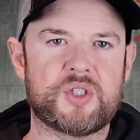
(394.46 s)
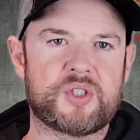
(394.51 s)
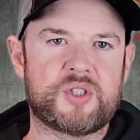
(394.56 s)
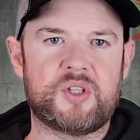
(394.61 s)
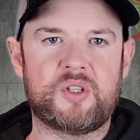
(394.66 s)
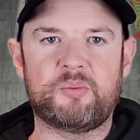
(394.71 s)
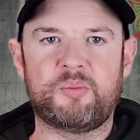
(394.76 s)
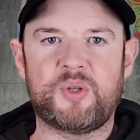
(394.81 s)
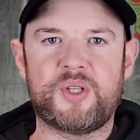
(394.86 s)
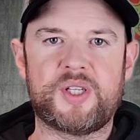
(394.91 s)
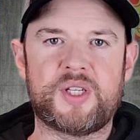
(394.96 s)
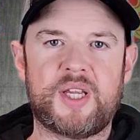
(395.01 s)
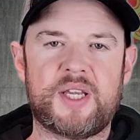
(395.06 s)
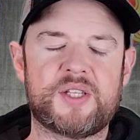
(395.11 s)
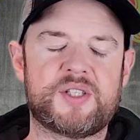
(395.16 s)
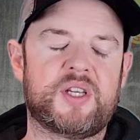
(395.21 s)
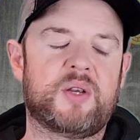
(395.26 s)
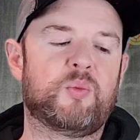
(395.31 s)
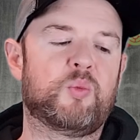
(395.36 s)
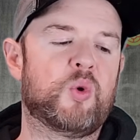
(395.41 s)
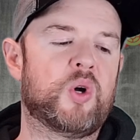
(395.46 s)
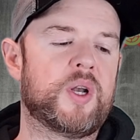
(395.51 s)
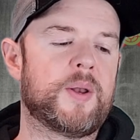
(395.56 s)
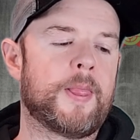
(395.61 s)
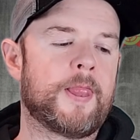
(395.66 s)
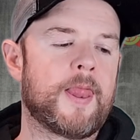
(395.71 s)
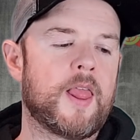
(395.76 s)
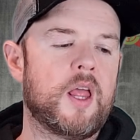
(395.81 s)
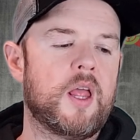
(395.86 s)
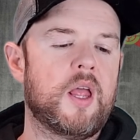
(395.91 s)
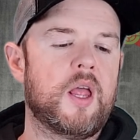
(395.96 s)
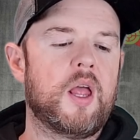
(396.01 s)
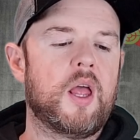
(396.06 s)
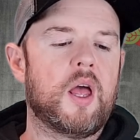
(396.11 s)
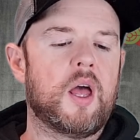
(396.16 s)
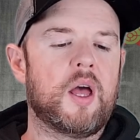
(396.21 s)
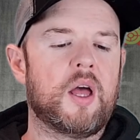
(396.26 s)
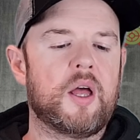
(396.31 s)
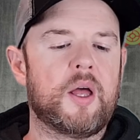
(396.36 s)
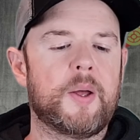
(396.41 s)
to the plain
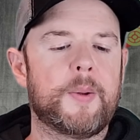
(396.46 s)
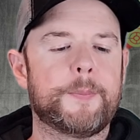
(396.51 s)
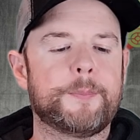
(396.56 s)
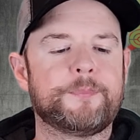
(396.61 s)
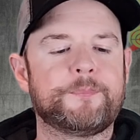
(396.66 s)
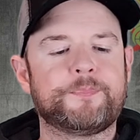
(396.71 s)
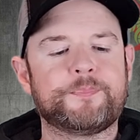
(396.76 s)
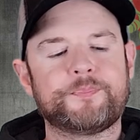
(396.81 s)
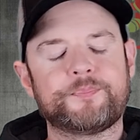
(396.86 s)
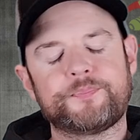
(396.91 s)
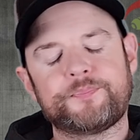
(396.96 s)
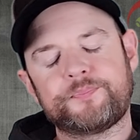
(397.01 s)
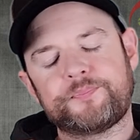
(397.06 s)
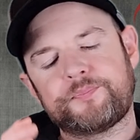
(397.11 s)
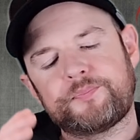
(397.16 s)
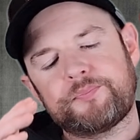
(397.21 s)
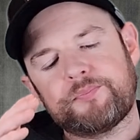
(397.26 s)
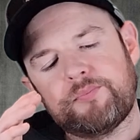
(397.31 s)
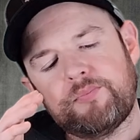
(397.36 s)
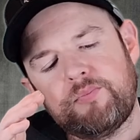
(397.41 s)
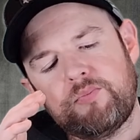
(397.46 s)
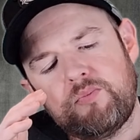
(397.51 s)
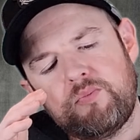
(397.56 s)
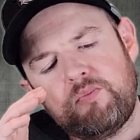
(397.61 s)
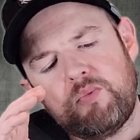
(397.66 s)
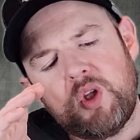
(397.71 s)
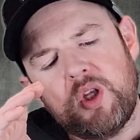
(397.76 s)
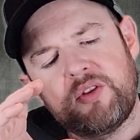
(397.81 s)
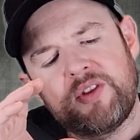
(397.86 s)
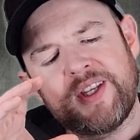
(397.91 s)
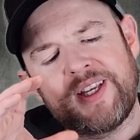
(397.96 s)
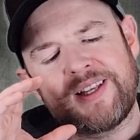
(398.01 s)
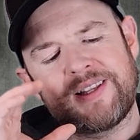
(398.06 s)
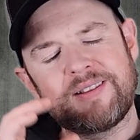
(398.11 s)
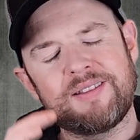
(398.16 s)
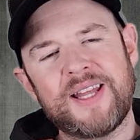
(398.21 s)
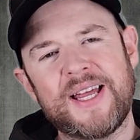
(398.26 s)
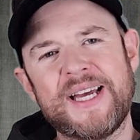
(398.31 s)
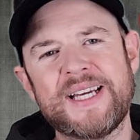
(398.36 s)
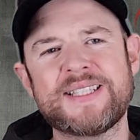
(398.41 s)
SM1. The
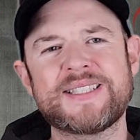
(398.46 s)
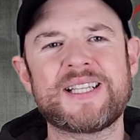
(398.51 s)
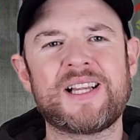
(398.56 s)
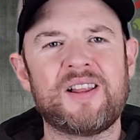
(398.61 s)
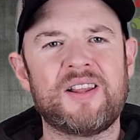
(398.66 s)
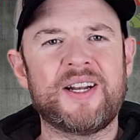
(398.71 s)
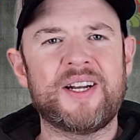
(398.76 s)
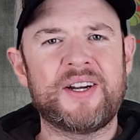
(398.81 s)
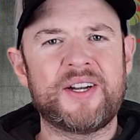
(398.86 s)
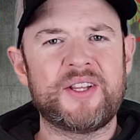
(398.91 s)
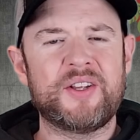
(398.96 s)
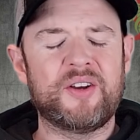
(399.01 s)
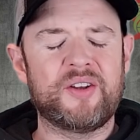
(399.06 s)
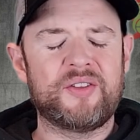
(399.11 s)
glass clarity on